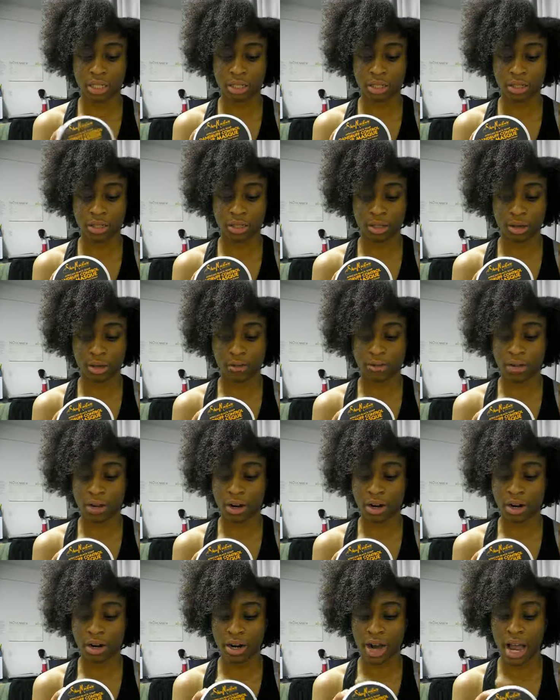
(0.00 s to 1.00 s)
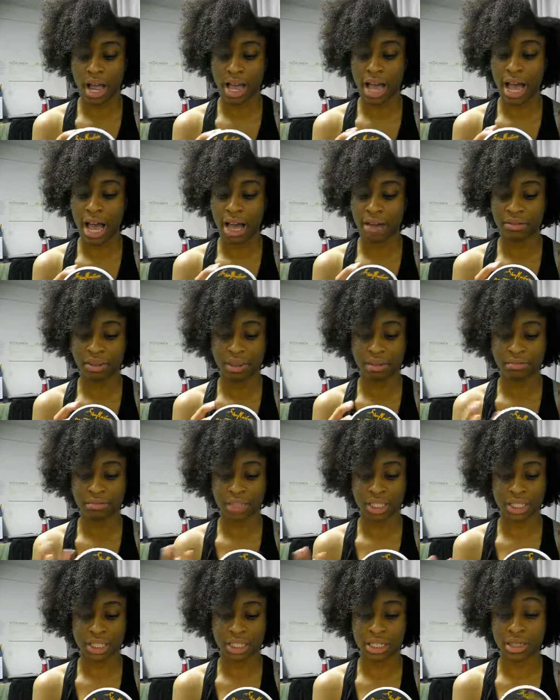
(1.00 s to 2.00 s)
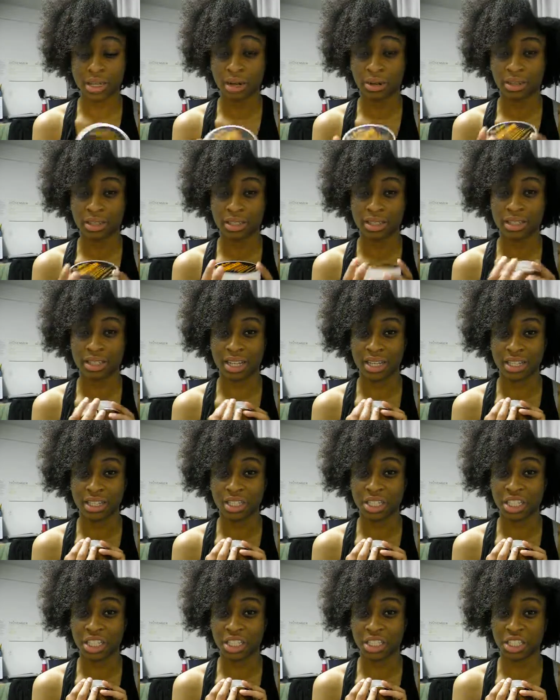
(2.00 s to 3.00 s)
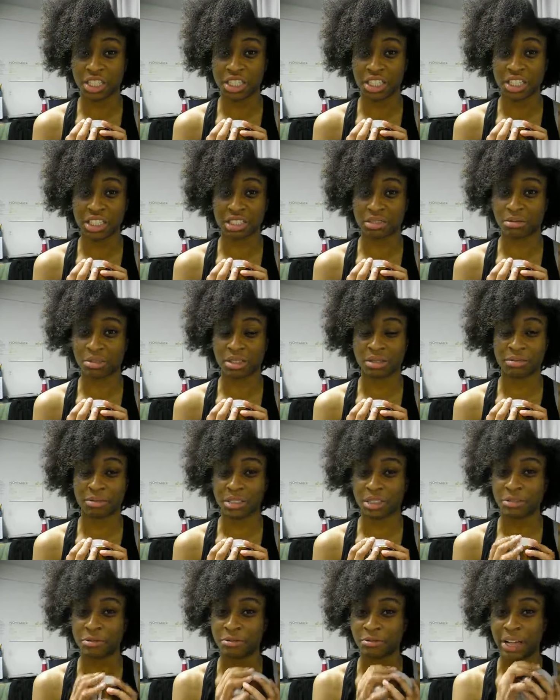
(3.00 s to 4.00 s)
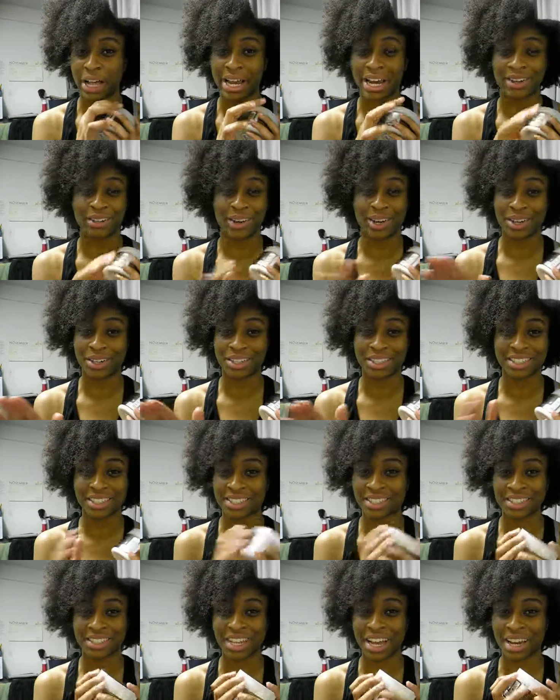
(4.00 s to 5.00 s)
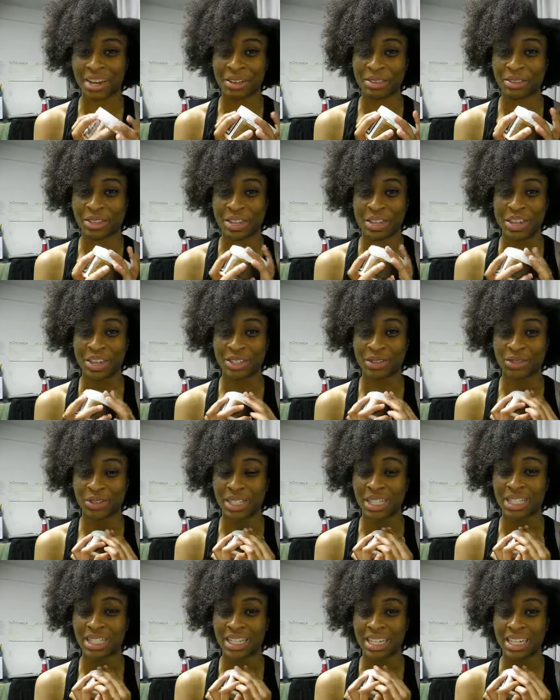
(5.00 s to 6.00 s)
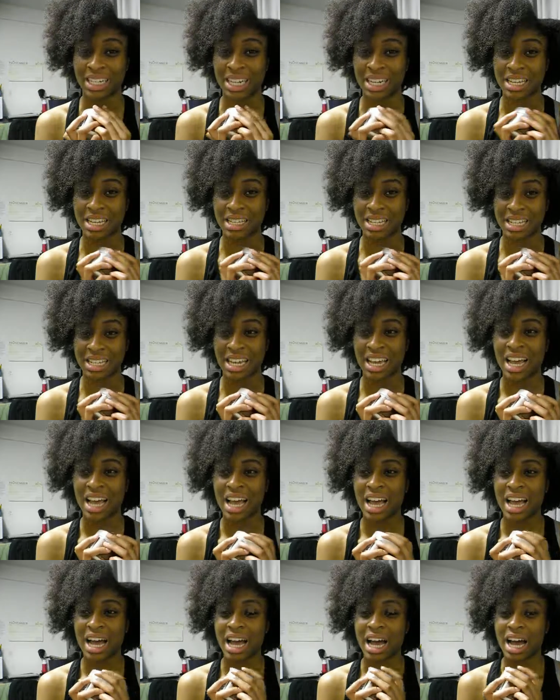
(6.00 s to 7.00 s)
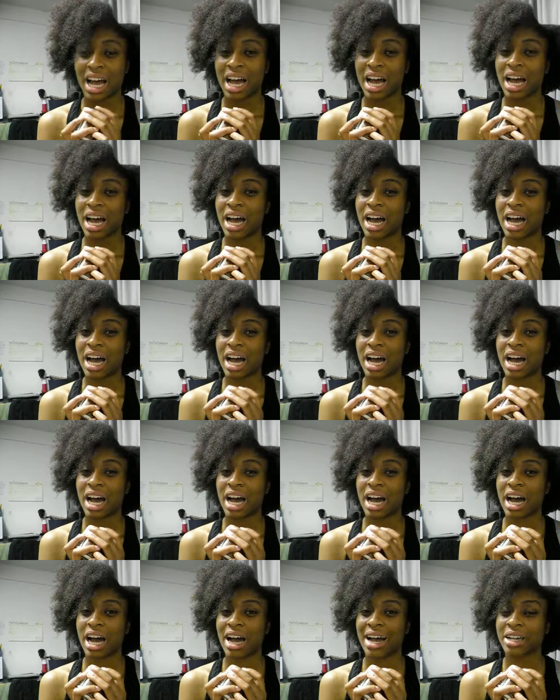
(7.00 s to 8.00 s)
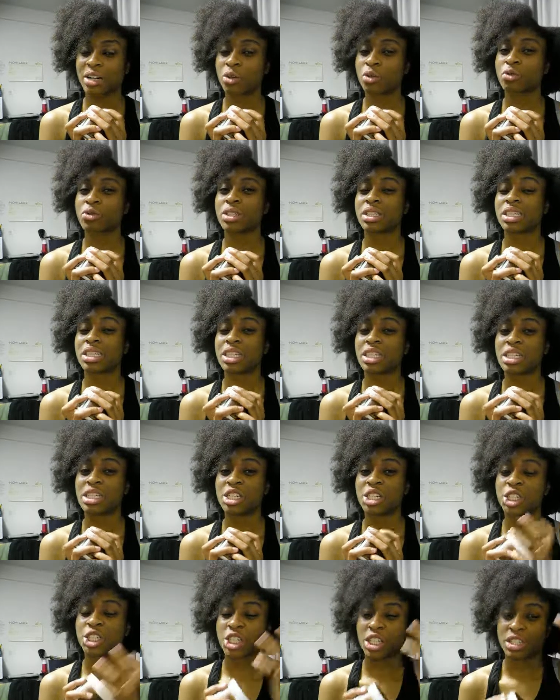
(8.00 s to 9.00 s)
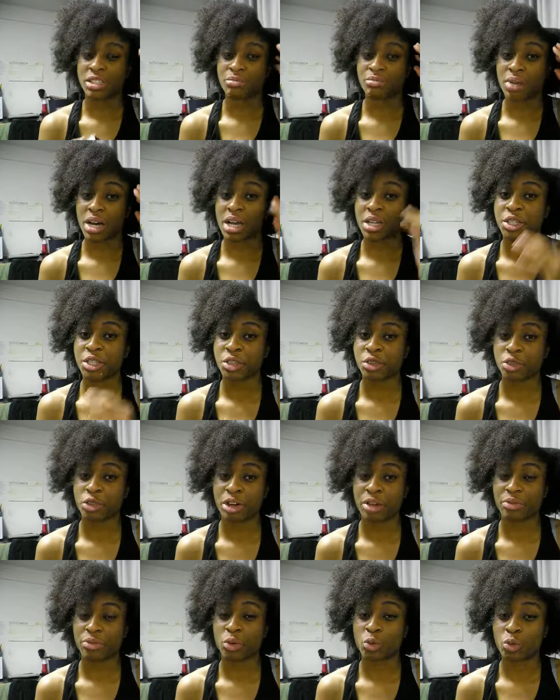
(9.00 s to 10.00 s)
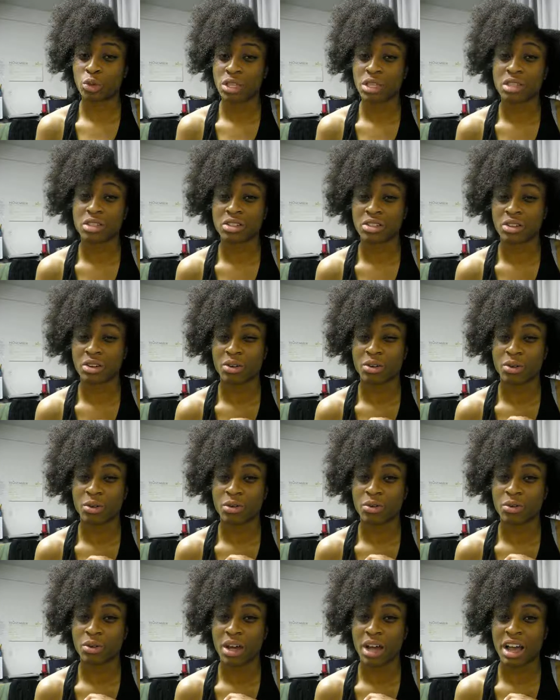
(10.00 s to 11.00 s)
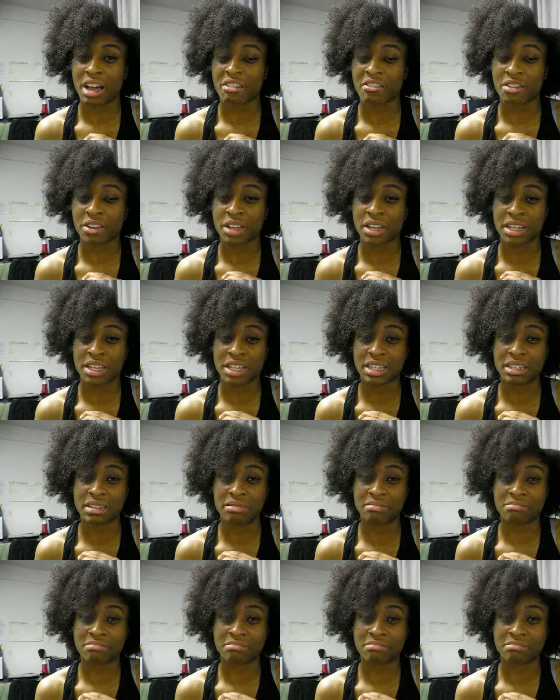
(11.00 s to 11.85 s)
so far I haven't really noticed any changes. I'm gonna be flat out honest. I don't think it has really done anything. I don't really itch as much throughout the week, so I feel like it